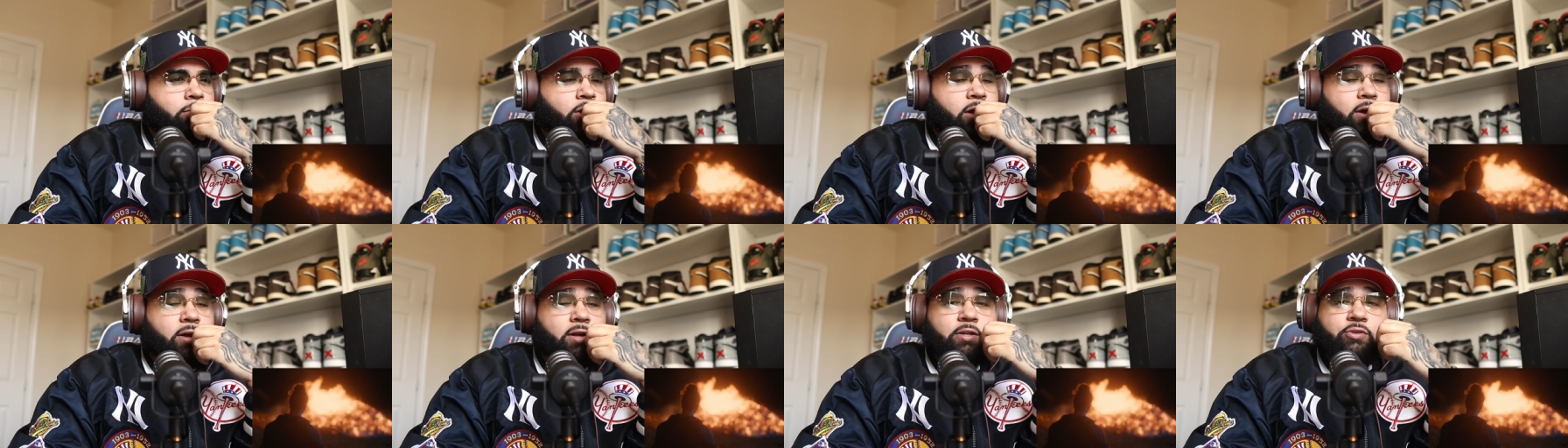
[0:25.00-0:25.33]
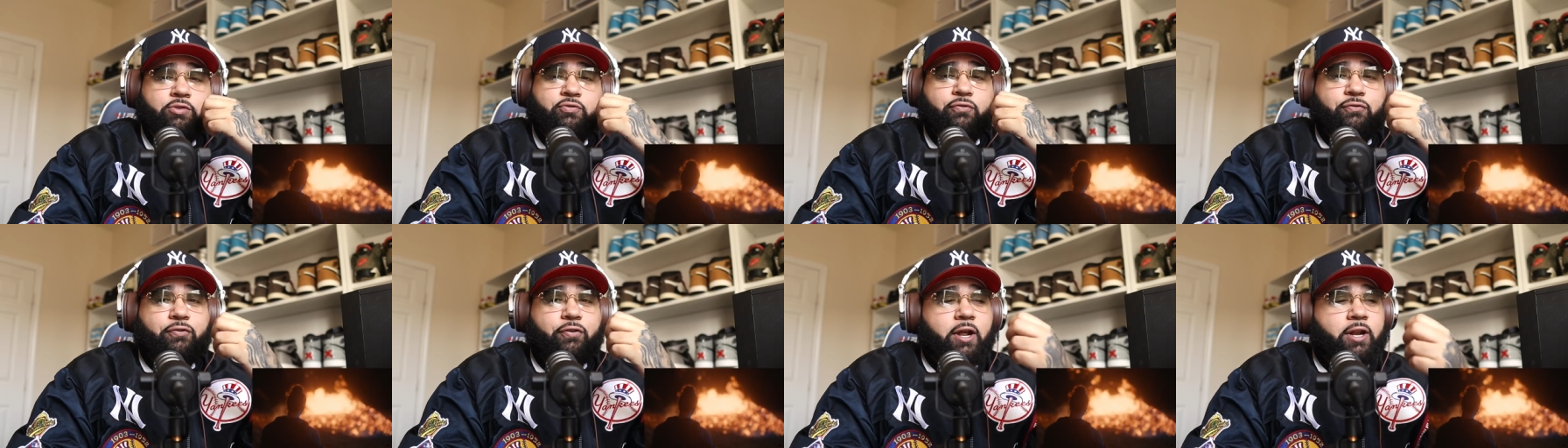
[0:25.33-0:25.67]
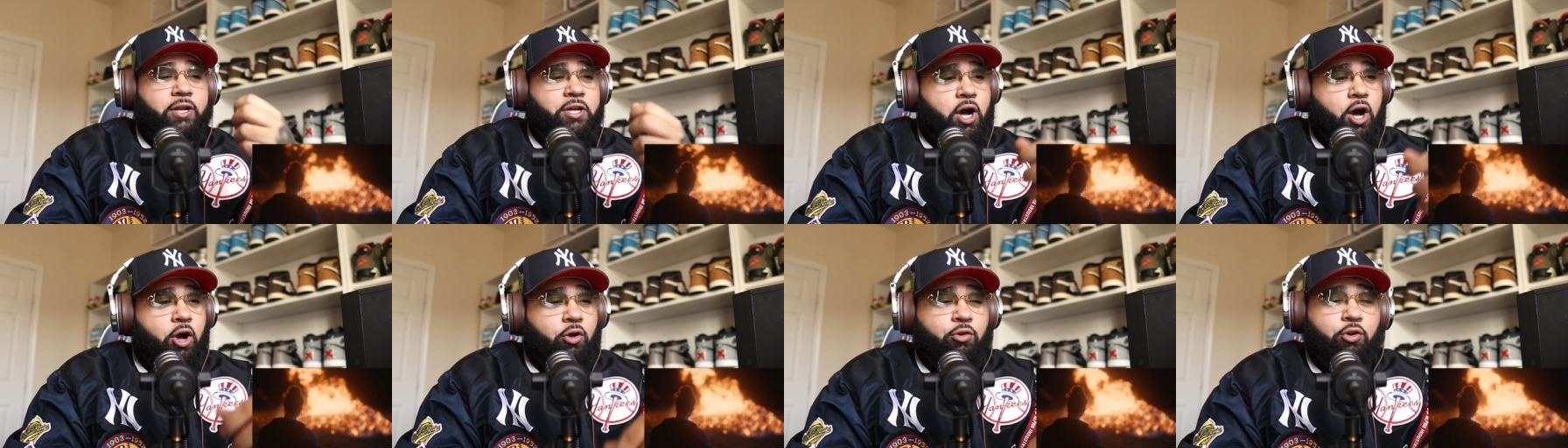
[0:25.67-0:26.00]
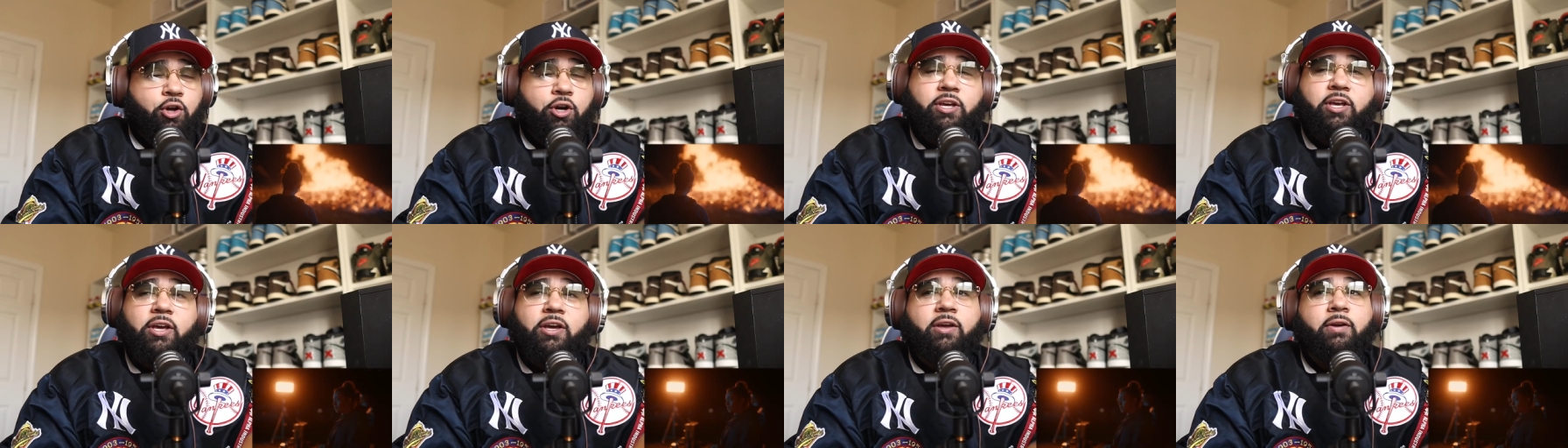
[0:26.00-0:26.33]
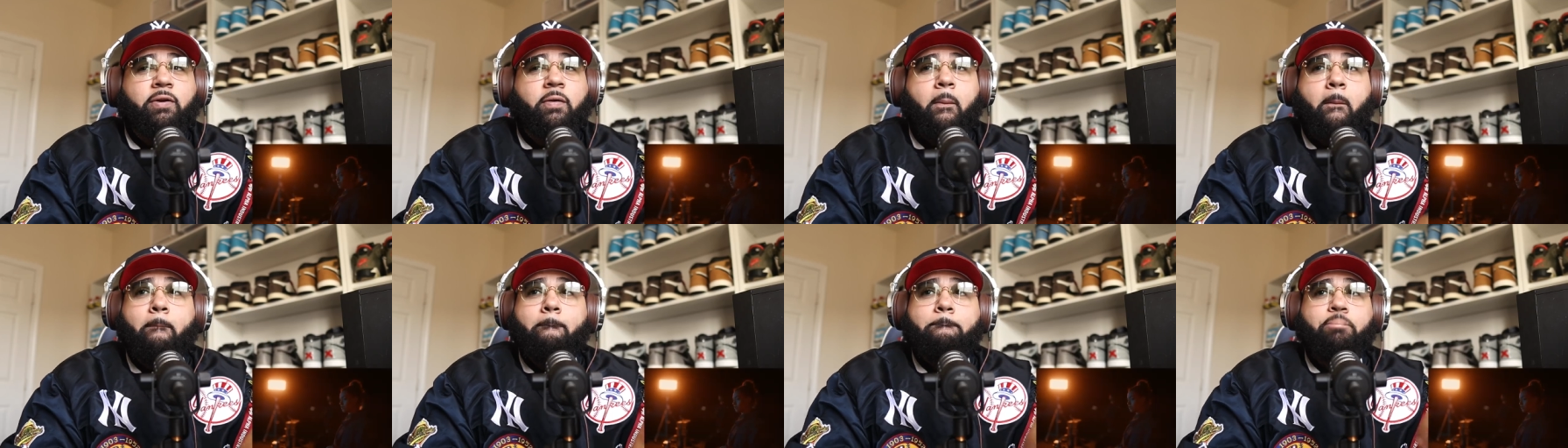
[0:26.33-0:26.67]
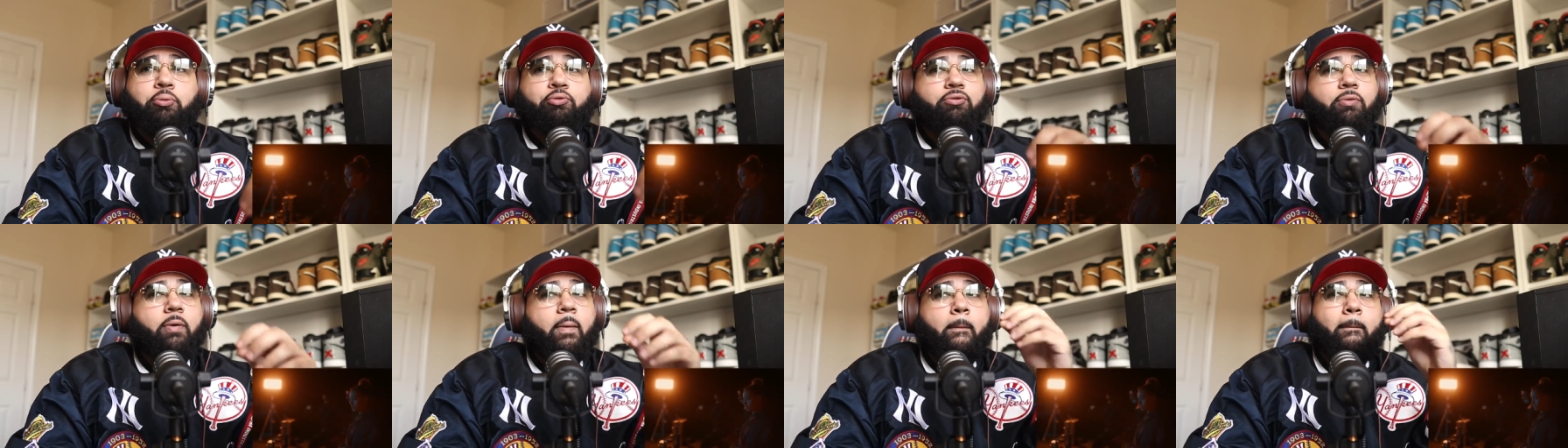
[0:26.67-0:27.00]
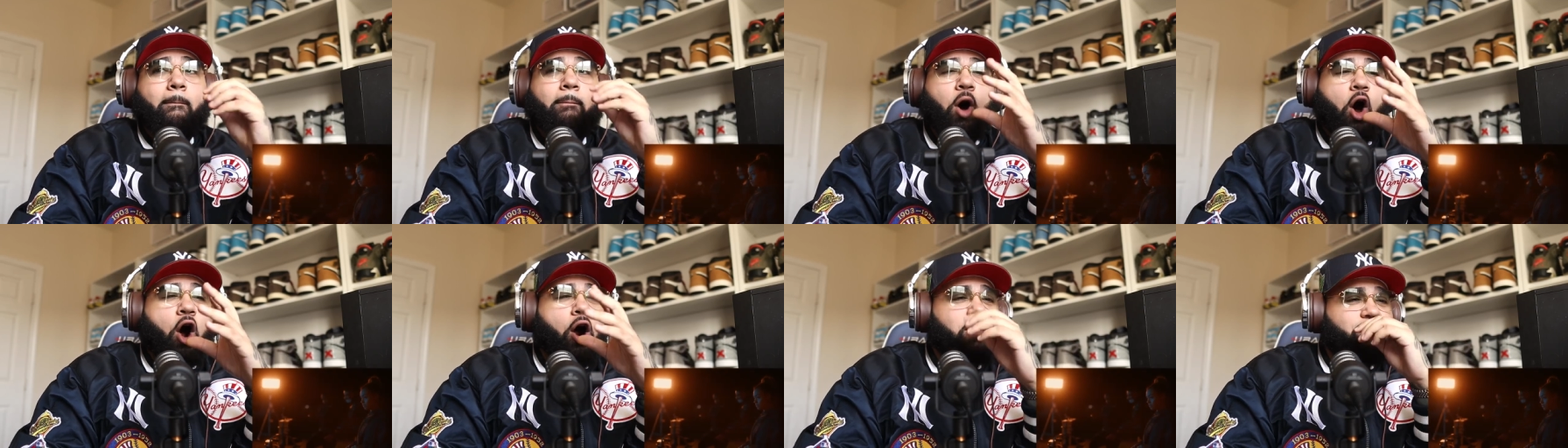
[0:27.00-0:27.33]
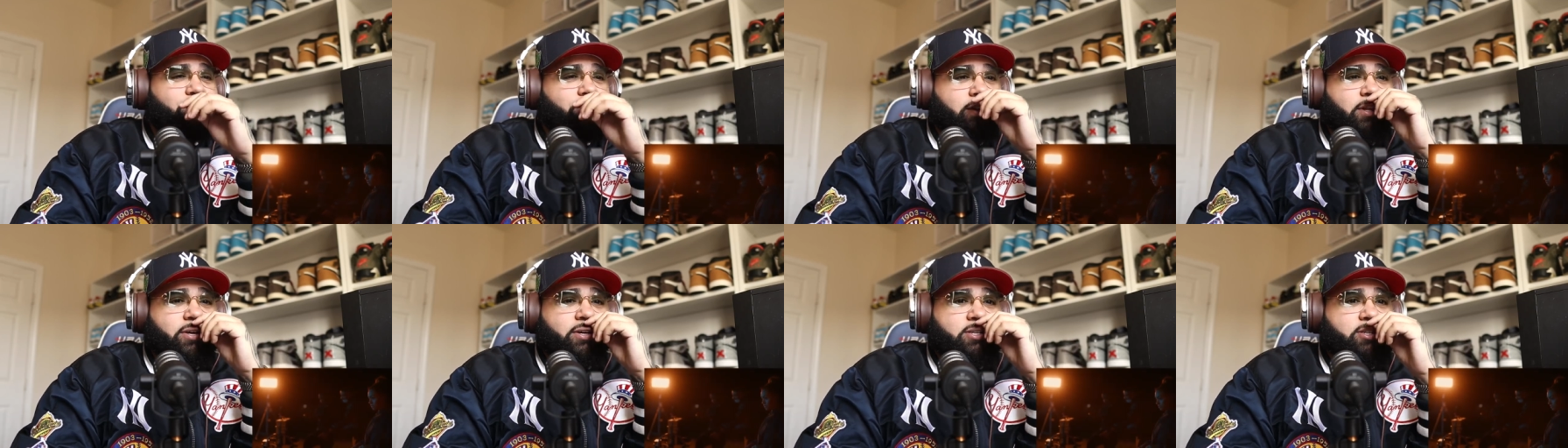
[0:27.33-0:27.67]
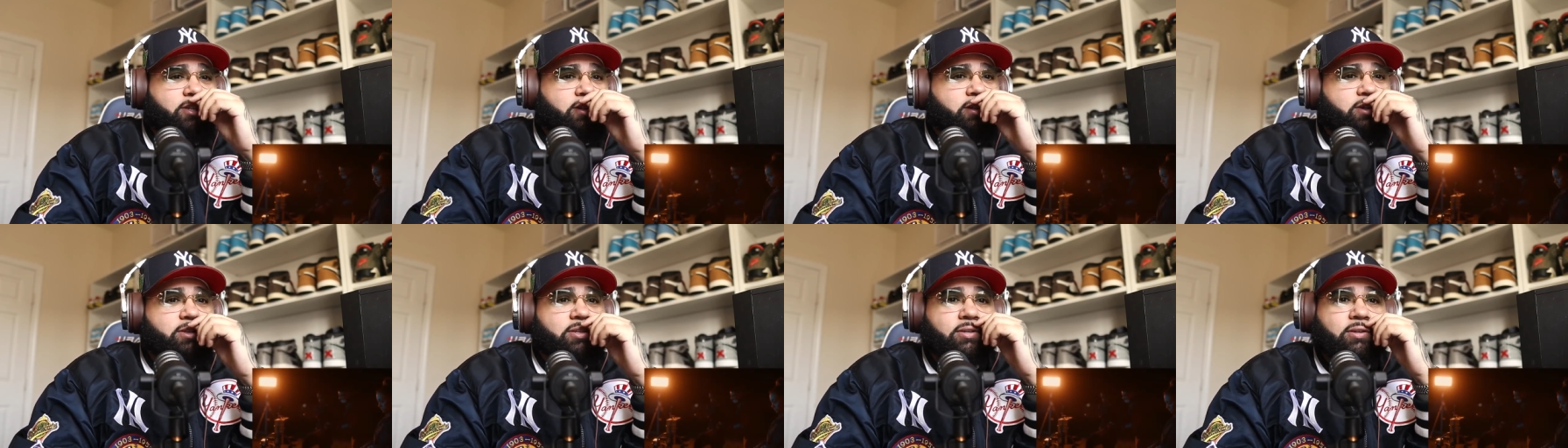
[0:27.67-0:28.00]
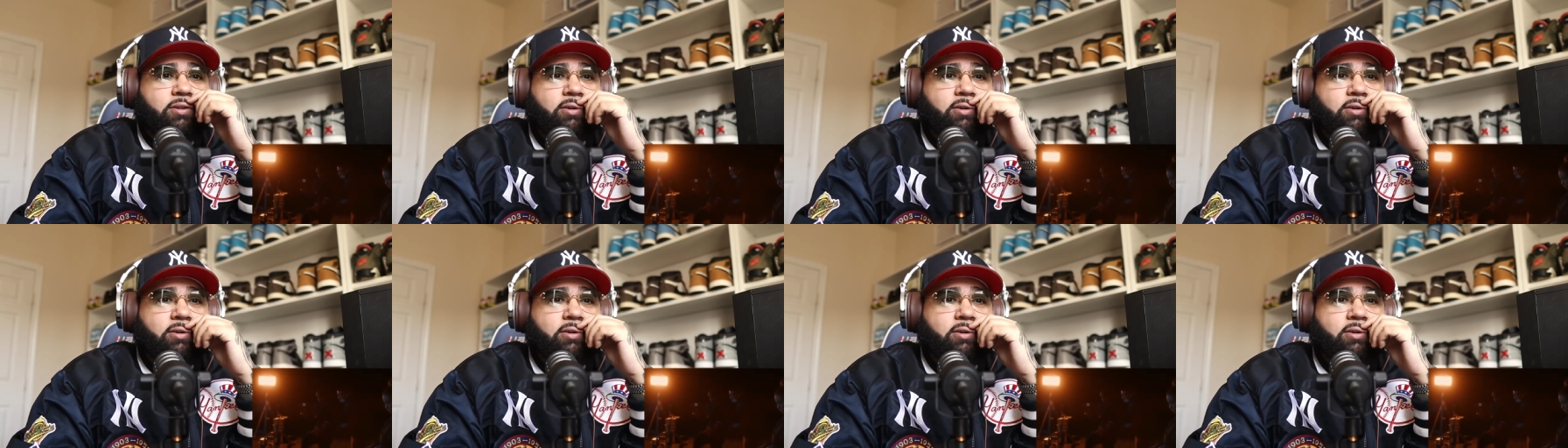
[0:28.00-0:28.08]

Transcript: This video looking marvelous.